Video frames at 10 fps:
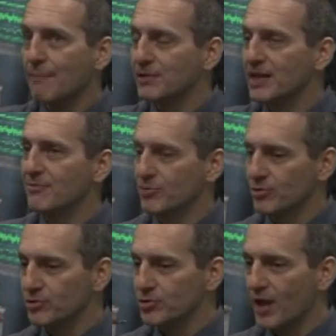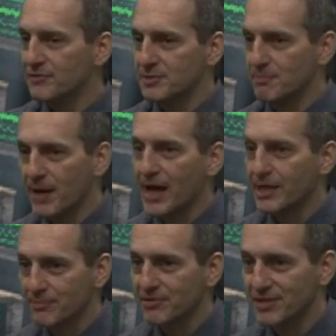level, you have some
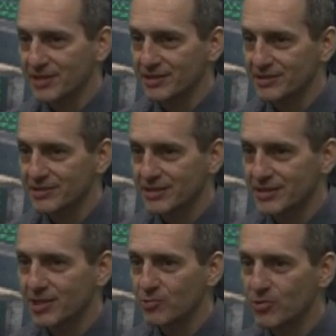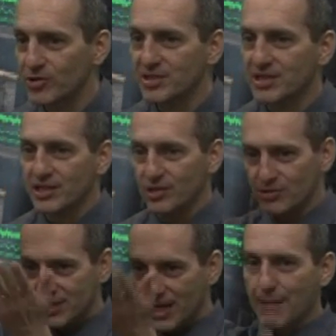bottom things. In other words, your
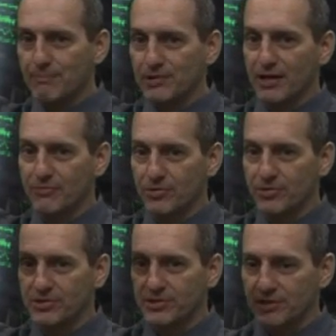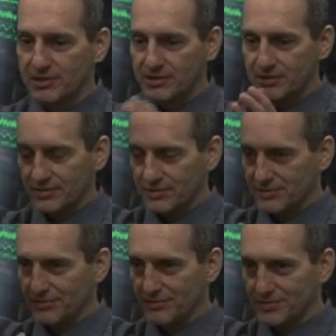top level
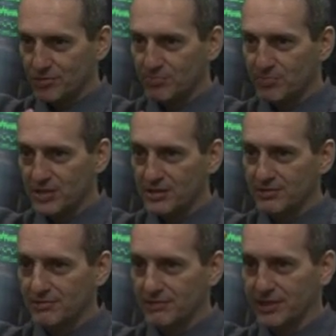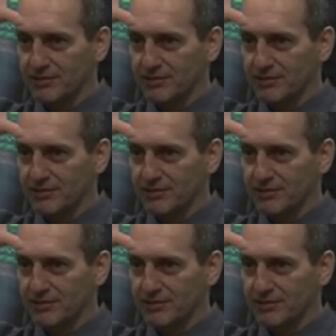should be like